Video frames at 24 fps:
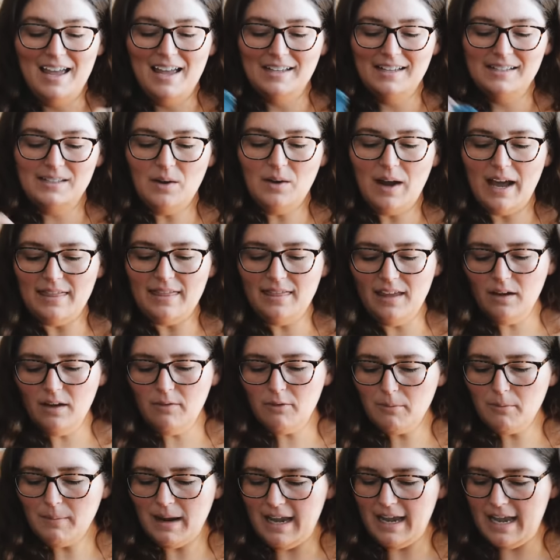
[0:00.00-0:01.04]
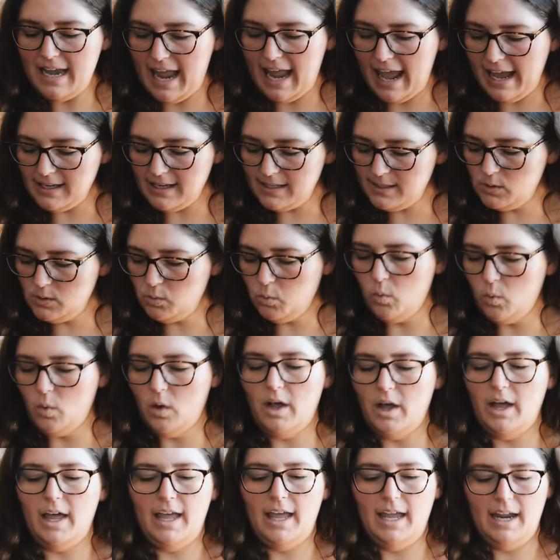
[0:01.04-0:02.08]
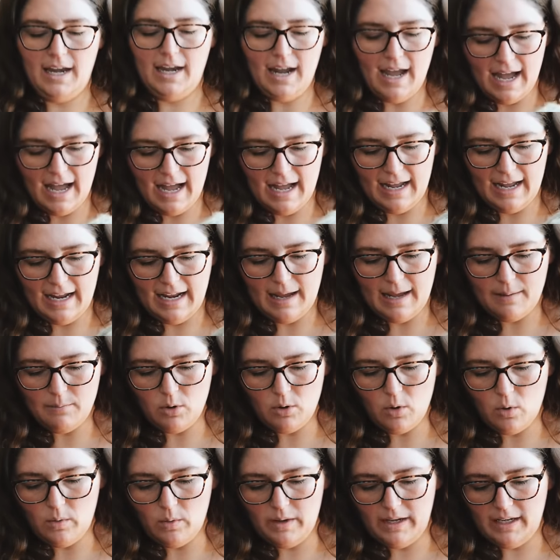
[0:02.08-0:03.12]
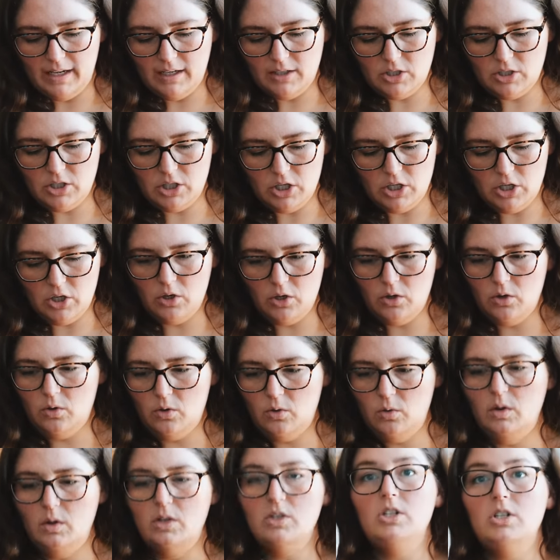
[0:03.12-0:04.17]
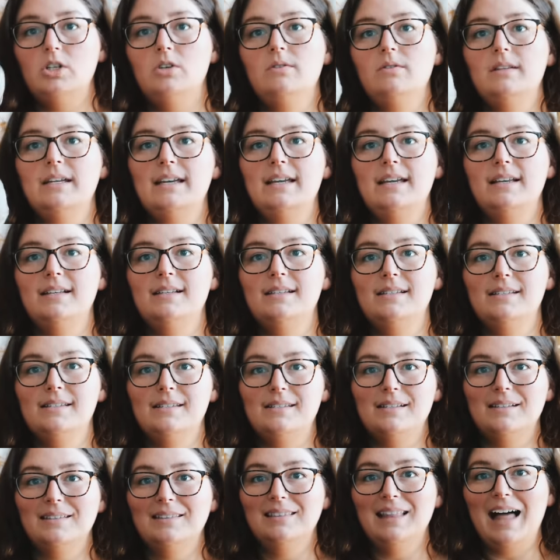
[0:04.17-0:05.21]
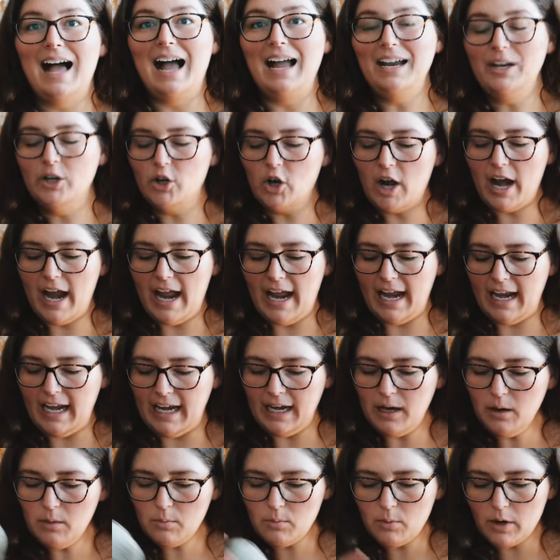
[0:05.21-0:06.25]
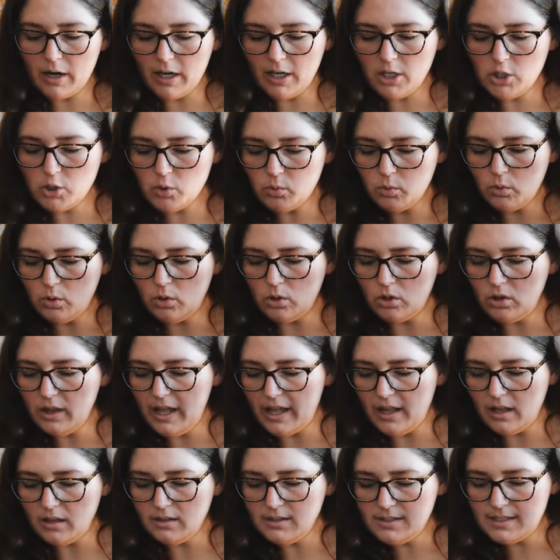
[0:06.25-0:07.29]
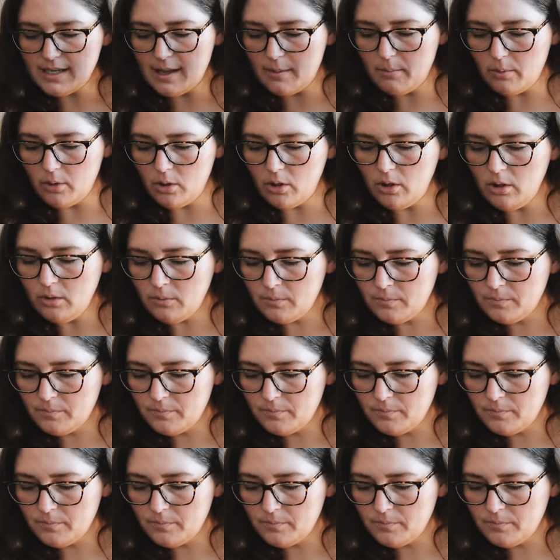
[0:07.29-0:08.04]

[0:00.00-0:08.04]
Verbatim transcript: So I think for my next one, I am going to do this light gray British wool held double,